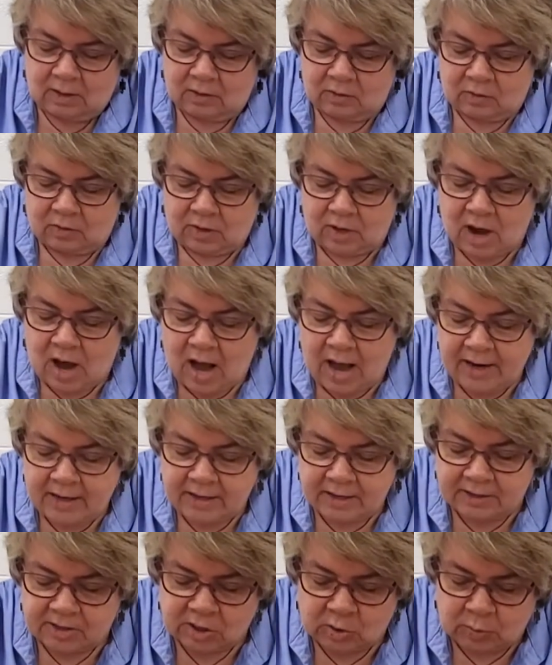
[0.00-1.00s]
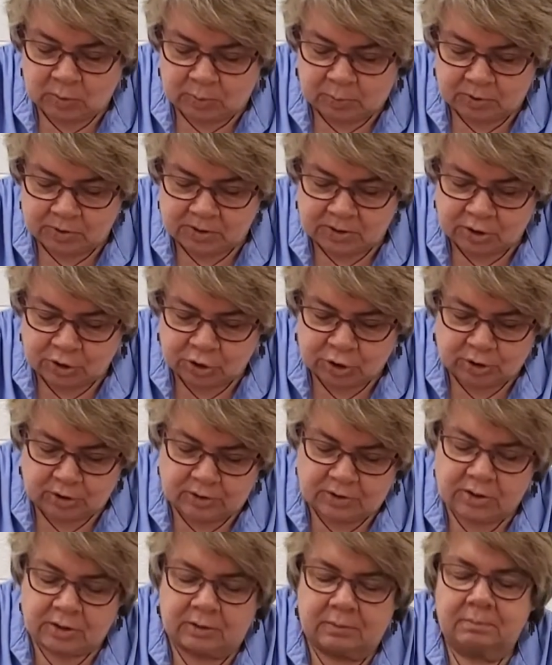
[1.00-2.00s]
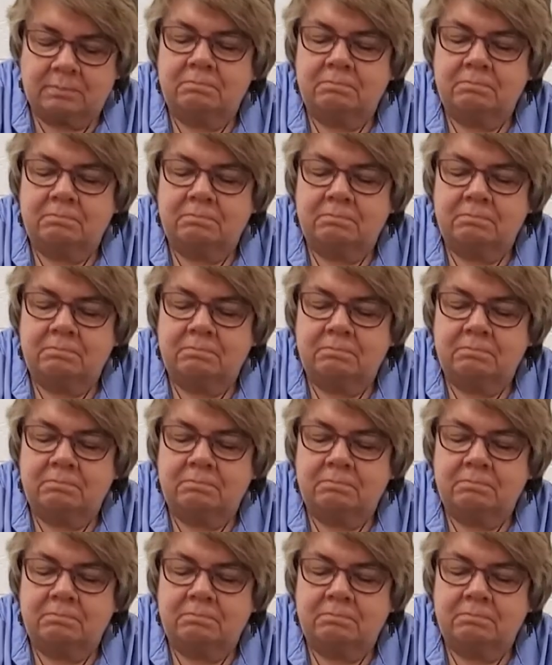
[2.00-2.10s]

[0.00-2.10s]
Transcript: The eye needs to be positioned